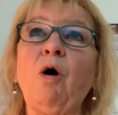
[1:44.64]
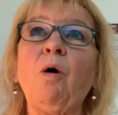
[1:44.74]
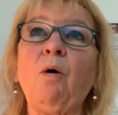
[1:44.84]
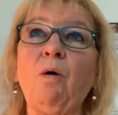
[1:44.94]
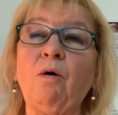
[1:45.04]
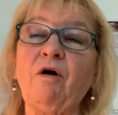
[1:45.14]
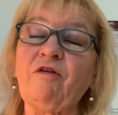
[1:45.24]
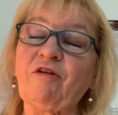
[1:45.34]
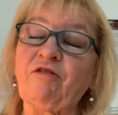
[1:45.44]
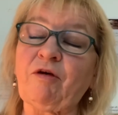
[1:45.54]
Or,
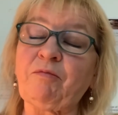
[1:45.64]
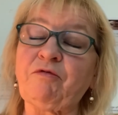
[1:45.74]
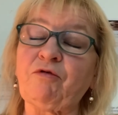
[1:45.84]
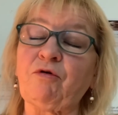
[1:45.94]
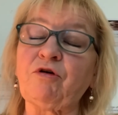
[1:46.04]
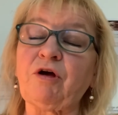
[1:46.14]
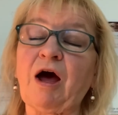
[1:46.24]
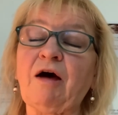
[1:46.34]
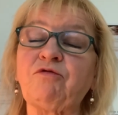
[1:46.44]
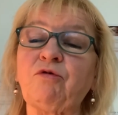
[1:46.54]
as I said before, you
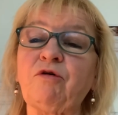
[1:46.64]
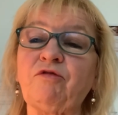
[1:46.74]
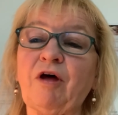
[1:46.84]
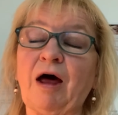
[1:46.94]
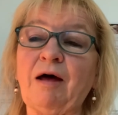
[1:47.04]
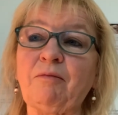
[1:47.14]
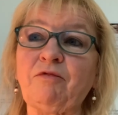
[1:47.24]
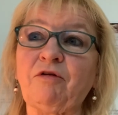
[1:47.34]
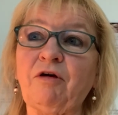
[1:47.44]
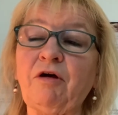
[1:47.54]
have to
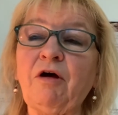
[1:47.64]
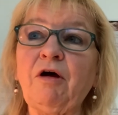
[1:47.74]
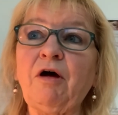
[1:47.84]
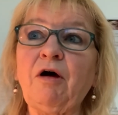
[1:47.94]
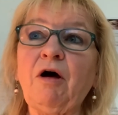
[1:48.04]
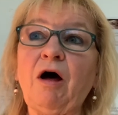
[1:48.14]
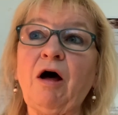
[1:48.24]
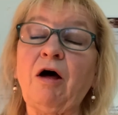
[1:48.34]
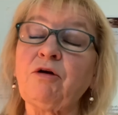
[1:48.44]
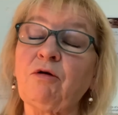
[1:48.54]
adapt
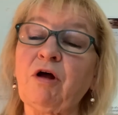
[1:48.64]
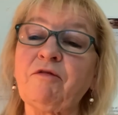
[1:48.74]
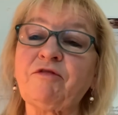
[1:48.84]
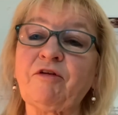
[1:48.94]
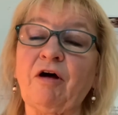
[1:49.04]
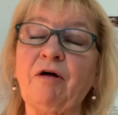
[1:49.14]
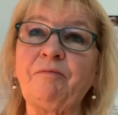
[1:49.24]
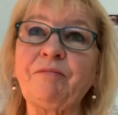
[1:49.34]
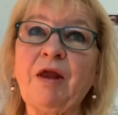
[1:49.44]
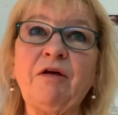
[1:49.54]
your lifestyle.
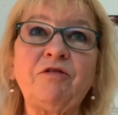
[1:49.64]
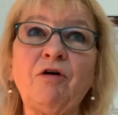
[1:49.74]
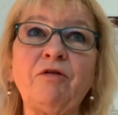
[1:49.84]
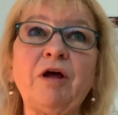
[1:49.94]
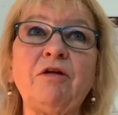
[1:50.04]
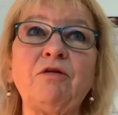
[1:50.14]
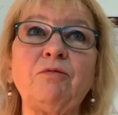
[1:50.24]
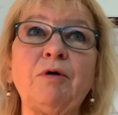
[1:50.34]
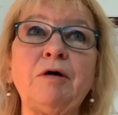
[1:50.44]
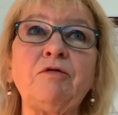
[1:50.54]
Not the end of the
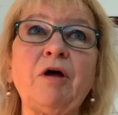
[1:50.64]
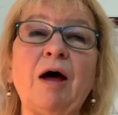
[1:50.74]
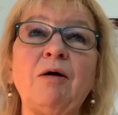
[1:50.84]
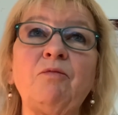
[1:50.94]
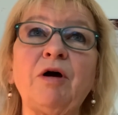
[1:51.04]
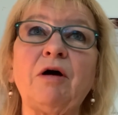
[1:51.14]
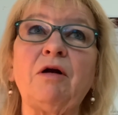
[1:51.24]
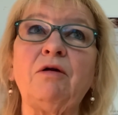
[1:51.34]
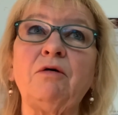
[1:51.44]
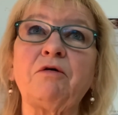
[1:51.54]
world, and we're going to
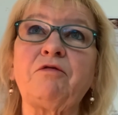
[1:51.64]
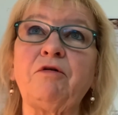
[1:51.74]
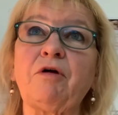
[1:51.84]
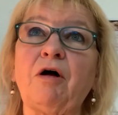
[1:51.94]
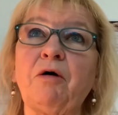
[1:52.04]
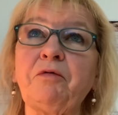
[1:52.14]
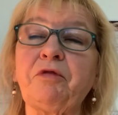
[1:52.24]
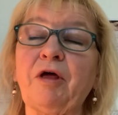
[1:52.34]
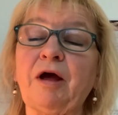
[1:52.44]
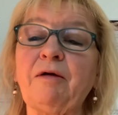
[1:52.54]
look through the whole
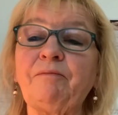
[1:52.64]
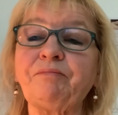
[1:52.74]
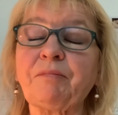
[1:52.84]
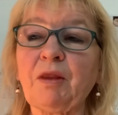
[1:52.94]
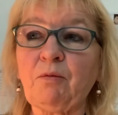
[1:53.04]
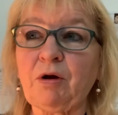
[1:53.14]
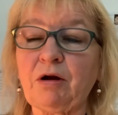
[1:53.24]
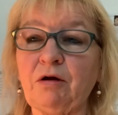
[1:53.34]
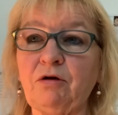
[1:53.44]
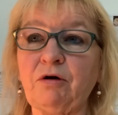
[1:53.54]
thing. We're going
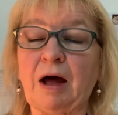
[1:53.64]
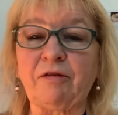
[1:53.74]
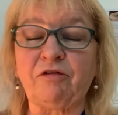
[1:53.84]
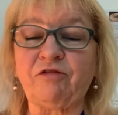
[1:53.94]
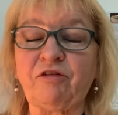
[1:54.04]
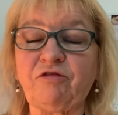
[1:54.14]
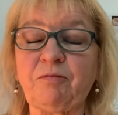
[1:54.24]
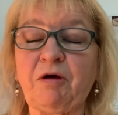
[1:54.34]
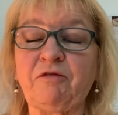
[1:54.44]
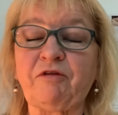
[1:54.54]
to look at the
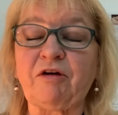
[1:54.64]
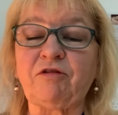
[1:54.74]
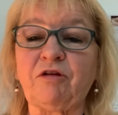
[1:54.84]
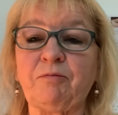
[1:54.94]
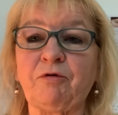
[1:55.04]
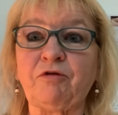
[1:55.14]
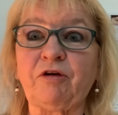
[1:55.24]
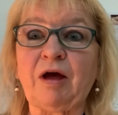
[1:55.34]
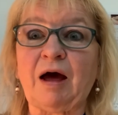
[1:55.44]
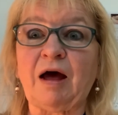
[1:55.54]
system it affects in the
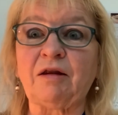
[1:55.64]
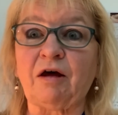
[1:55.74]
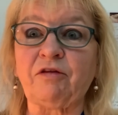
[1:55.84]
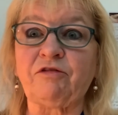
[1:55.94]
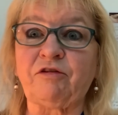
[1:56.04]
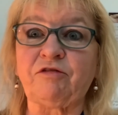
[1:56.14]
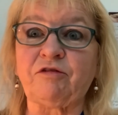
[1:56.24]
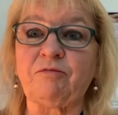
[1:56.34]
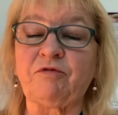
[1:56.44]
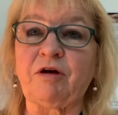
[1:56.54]
body and other
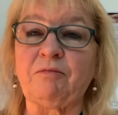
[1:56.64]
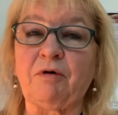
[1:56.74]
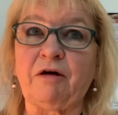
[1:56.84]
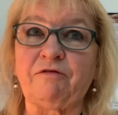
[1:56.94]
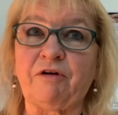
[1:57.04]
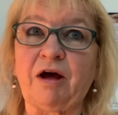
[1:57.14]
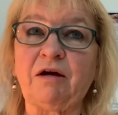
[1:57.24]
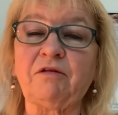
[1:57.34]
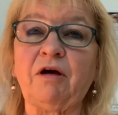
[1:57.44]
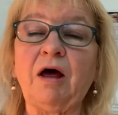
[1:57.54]
systems it might affect.